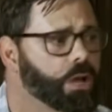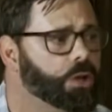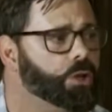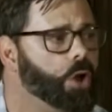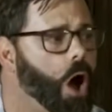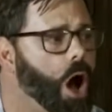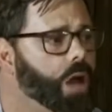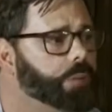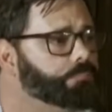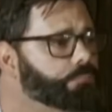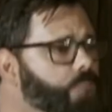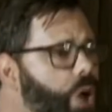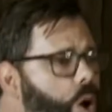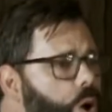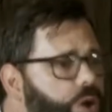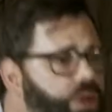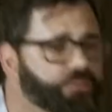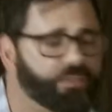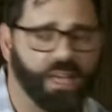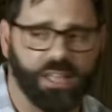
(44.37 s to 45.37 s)
God
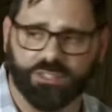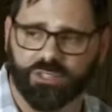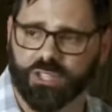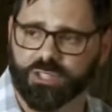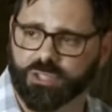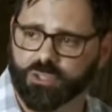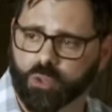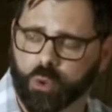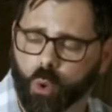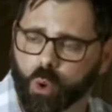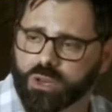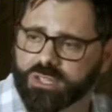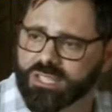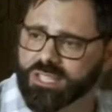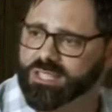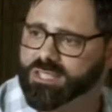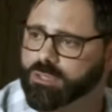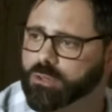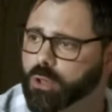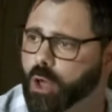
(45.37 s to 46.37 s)
motivates us towards
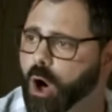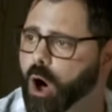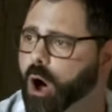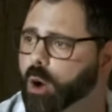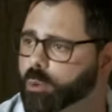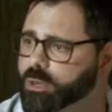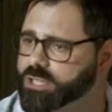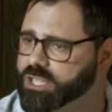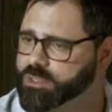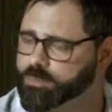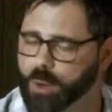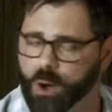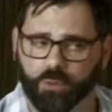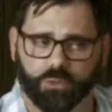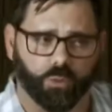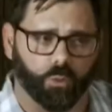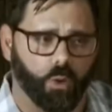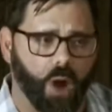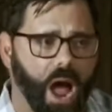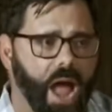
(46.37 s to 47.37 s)
this law, which is
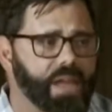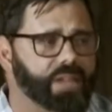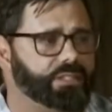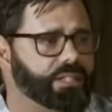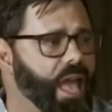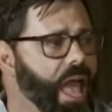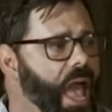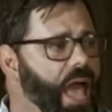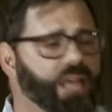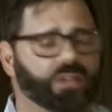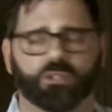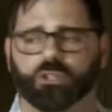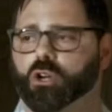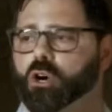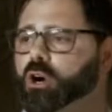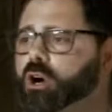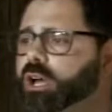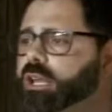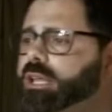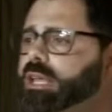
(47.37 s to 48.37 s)
both right and
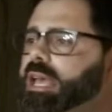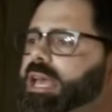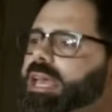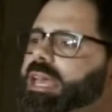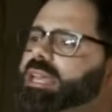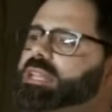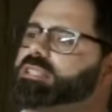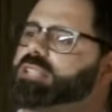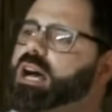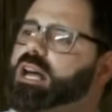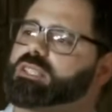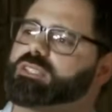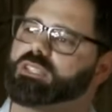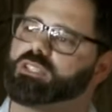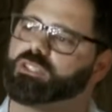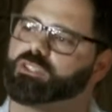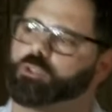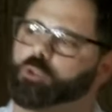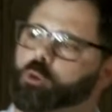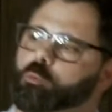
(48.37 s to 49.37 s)
good. He does
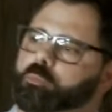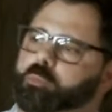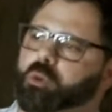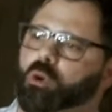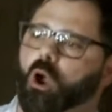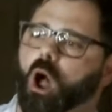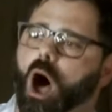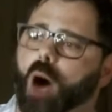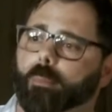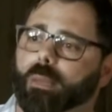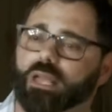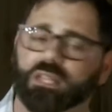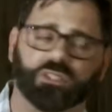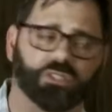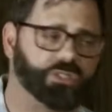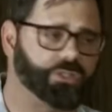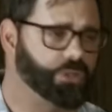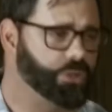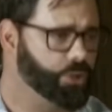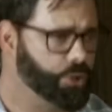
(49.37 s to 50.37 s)
this through
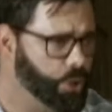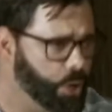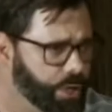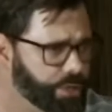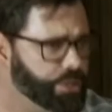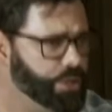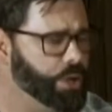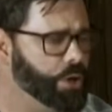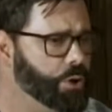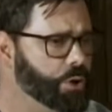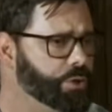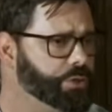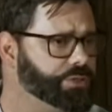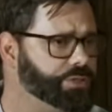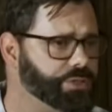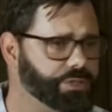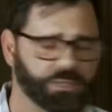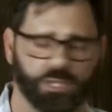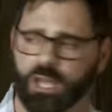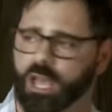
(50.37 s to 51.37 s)
promise, good
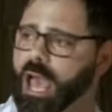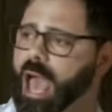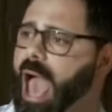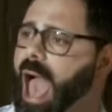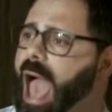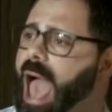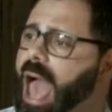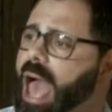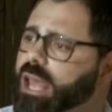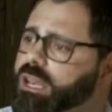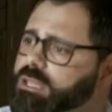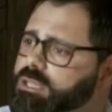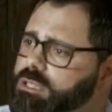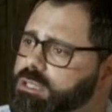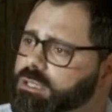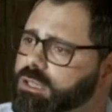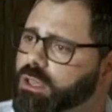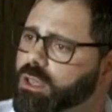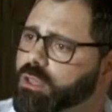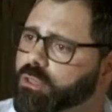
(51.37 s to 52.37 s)
news,
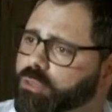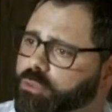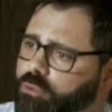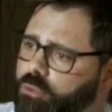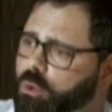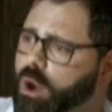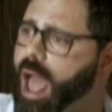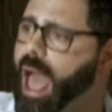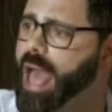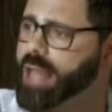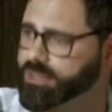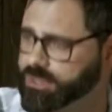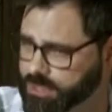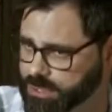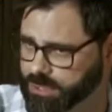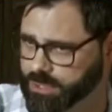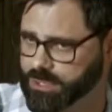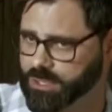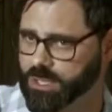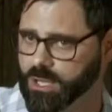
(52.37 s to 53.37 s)
and
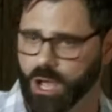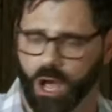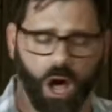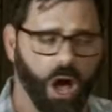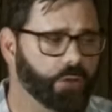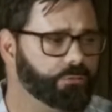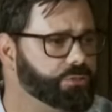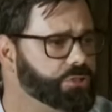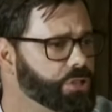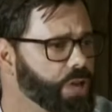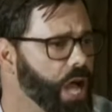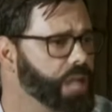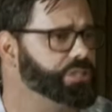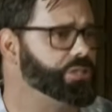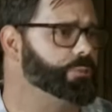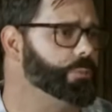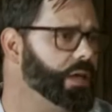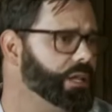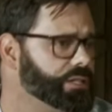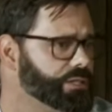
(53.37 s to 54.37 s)
threats of
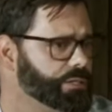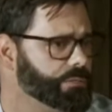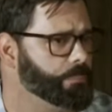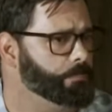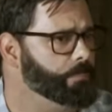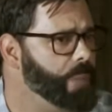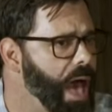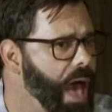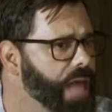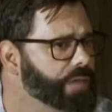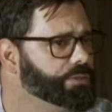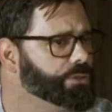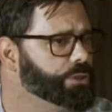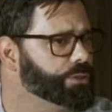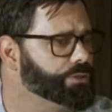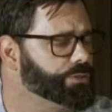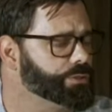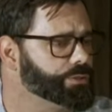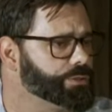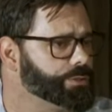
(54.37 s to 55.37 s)
judgment, bad
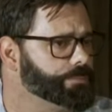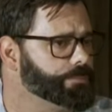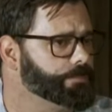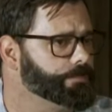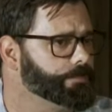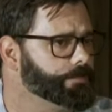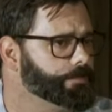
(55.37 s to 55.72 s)
news.